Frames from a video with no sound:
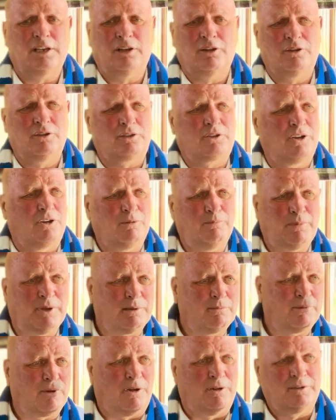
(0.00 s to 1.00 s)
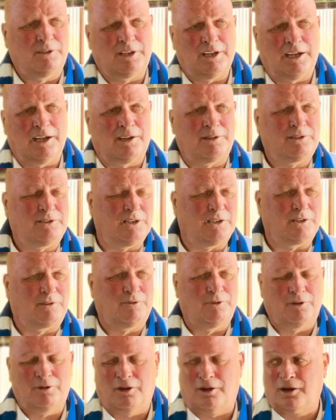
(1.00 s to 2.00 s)
He looked good, big blonde hair, six
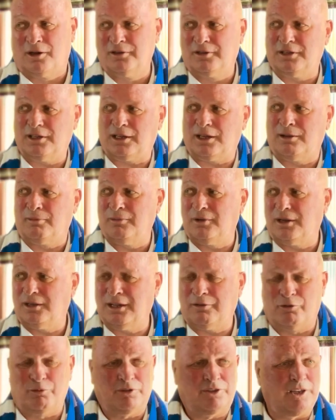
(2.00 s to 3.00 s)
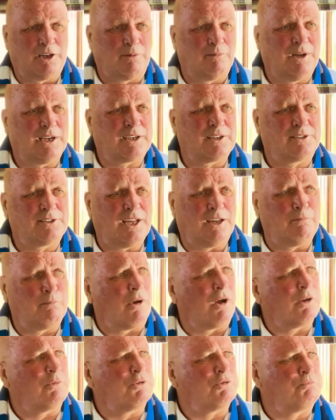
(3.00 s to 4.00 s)
foot odd. Um, I never seen him make a save,
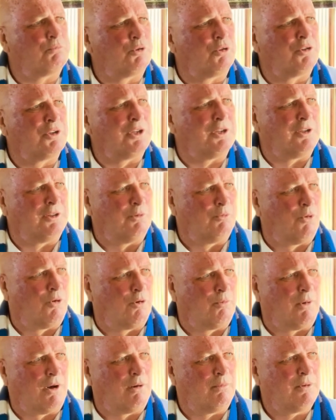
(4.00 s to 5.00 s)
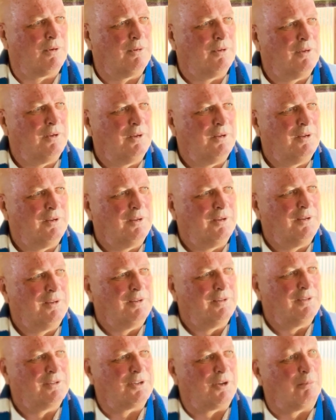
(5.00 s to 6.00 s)
but he was brilliant in the warm up.
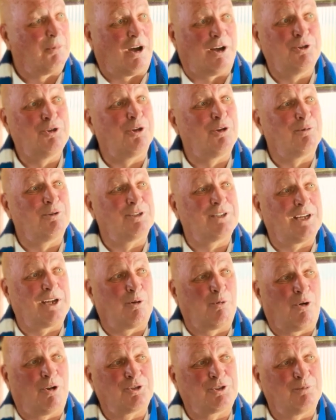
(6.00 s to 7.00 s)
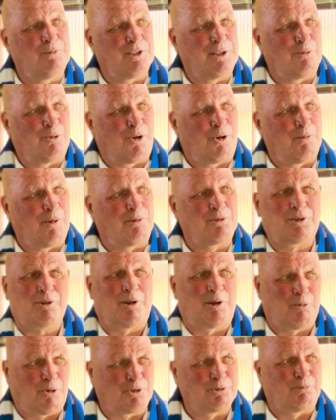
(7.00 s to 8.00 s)
So, but I knew he was there watching me in the warm up, so
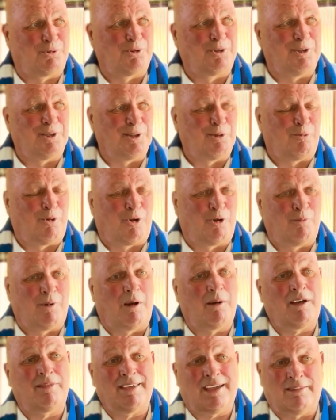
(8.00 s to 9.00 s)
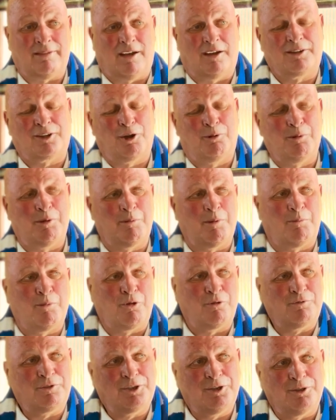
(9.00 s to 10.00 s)
yeah. it was brilliant in the warm up. Yeah. And then that got me my
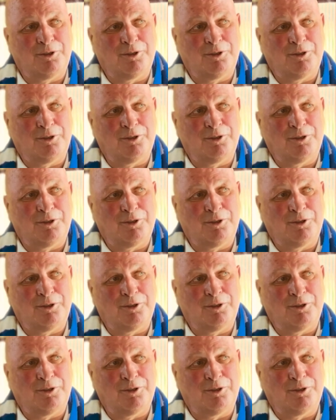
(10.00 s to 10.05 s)
move